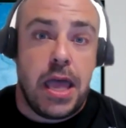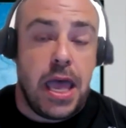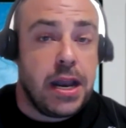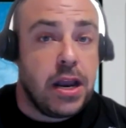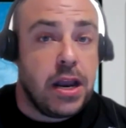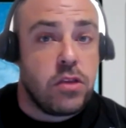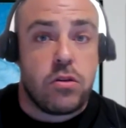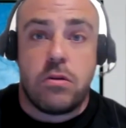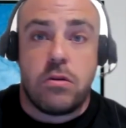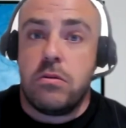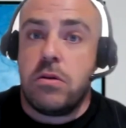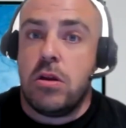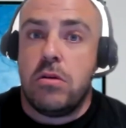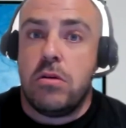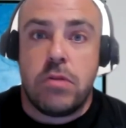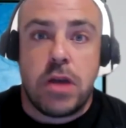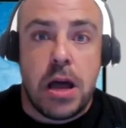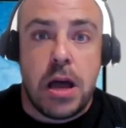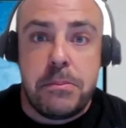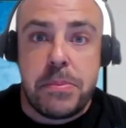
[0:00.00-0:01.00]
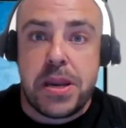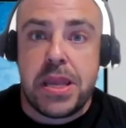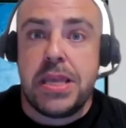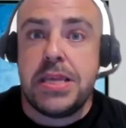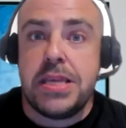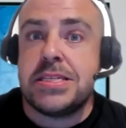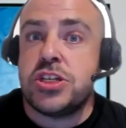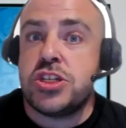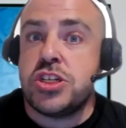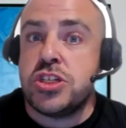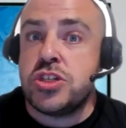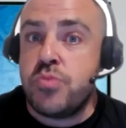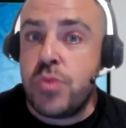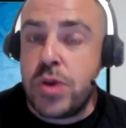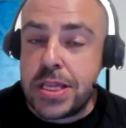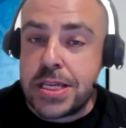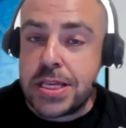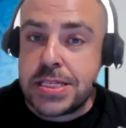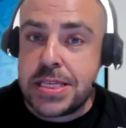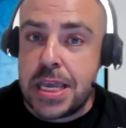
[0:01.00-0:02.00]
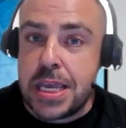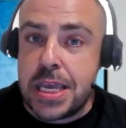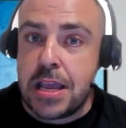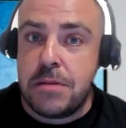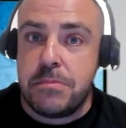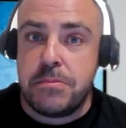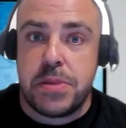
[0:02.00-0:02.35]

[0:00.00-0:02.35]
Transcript: and other you know companies such as real estate companies